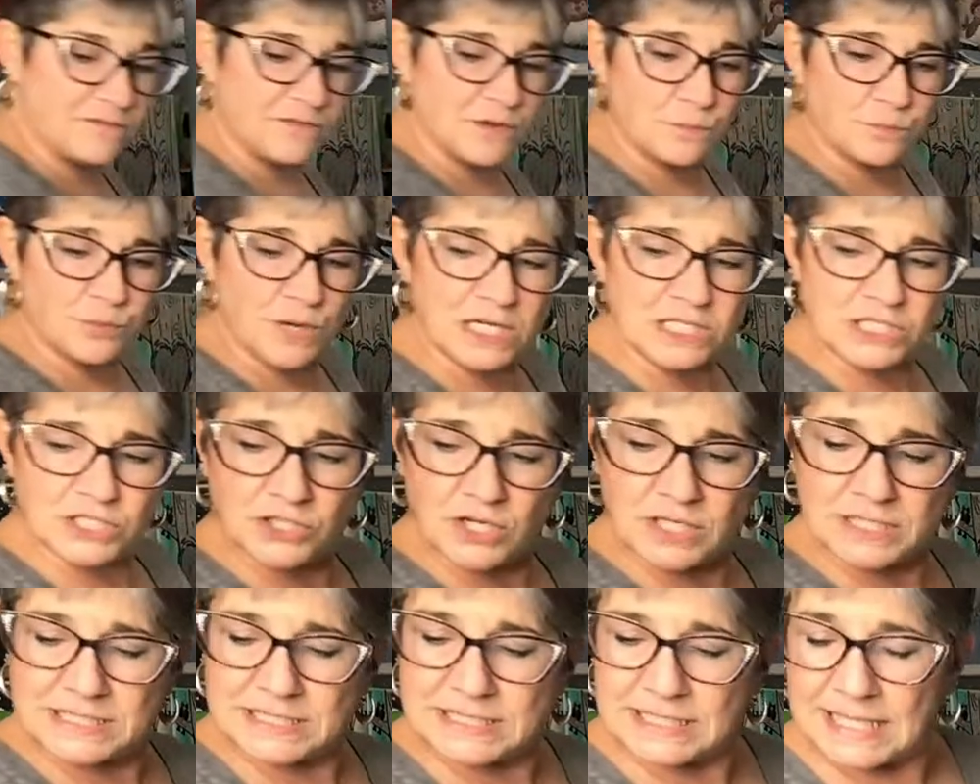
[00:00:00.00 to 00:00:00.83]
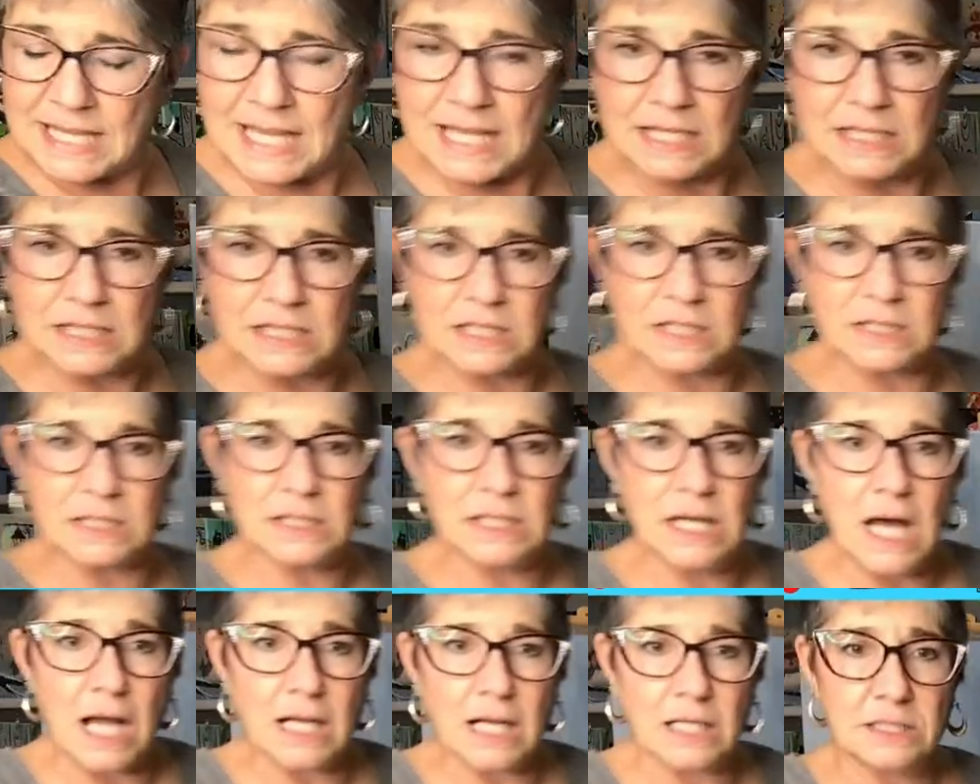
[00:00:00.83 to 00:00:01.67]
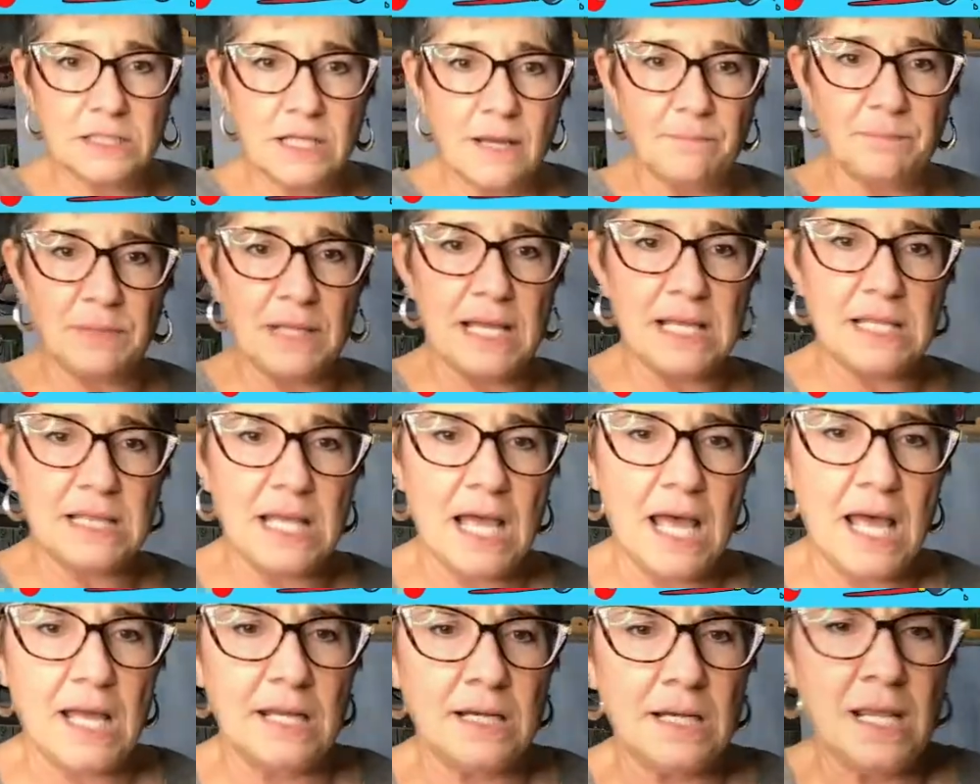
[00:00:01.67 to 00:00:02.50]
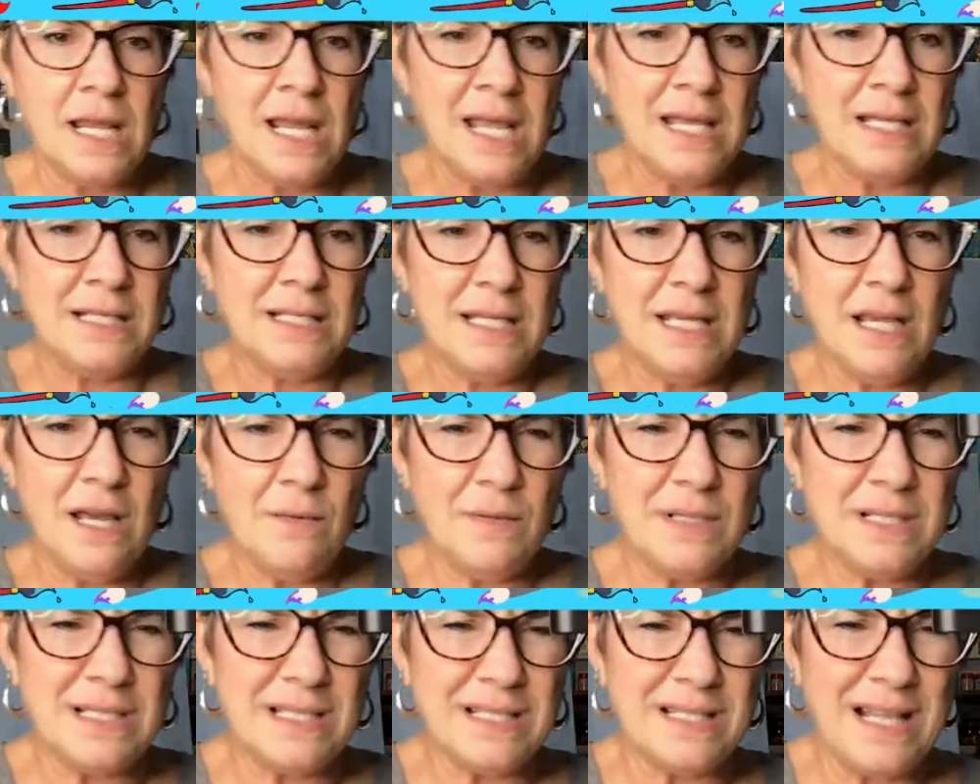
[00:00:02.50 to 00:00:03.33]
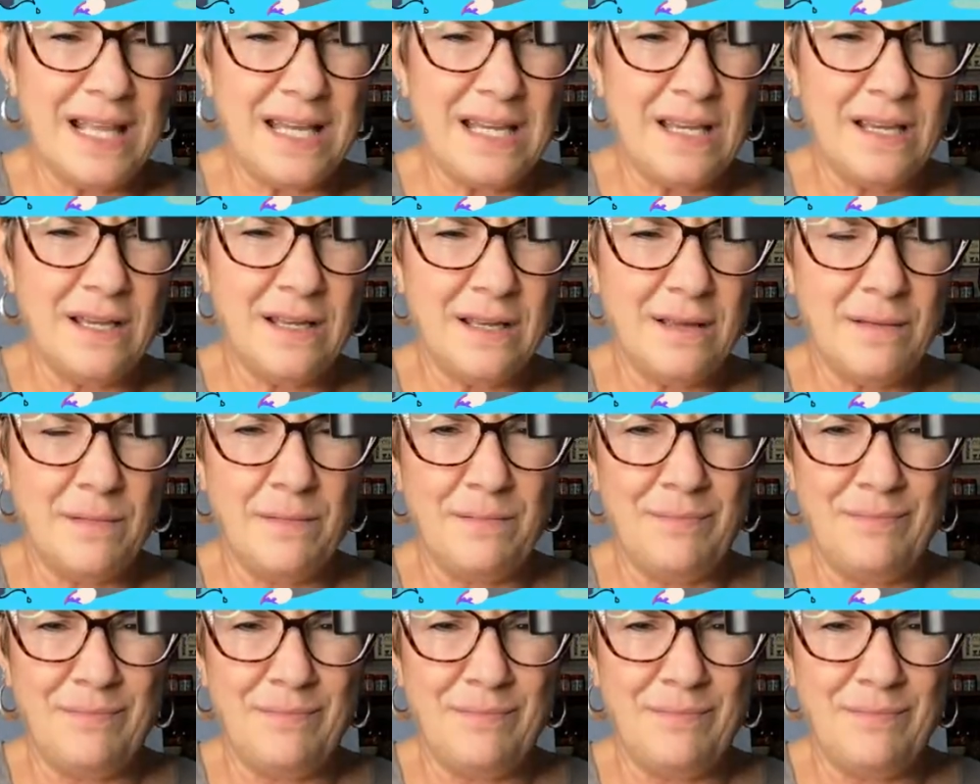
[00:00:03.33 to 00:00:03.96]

If your brush starts to get a little gucked up like that, see how it's like